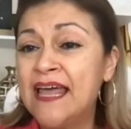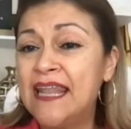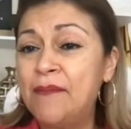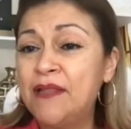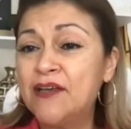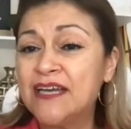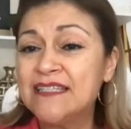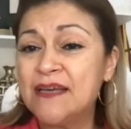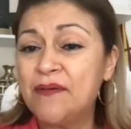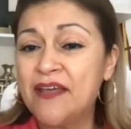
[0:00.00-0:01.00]
Let me look at
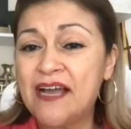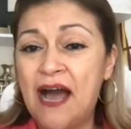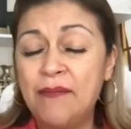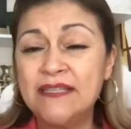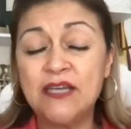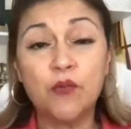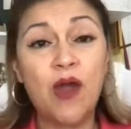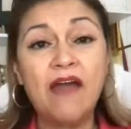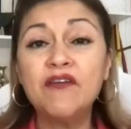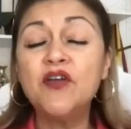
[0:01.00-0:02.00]
some of the comments here.
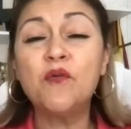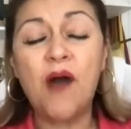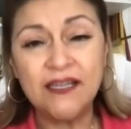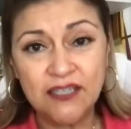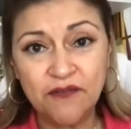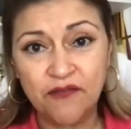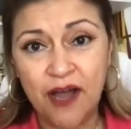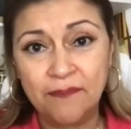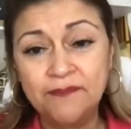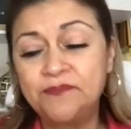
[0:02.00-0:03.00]
Wherever you're watching
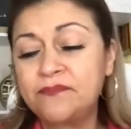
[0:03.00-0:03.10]
from,